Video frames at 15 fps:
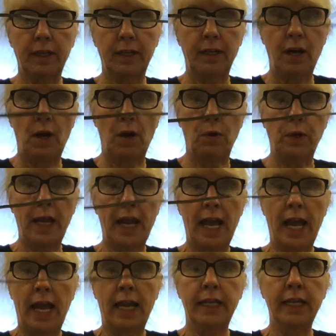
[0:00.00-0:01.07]

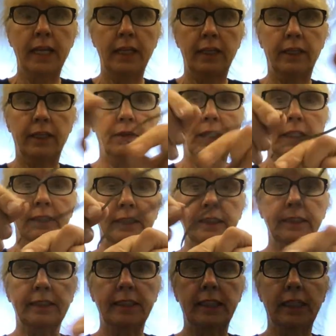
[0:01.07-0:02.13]
Okay, you can
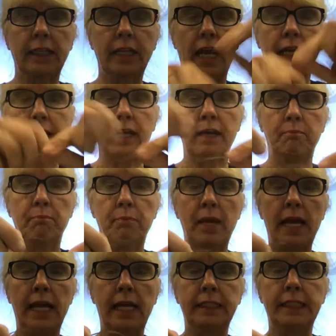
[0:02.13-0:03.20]
see I can
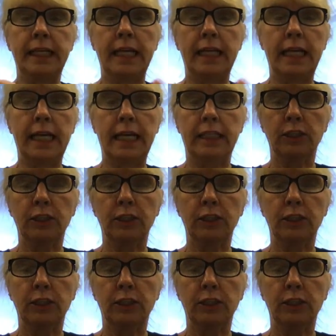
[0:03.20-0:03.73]
bend it.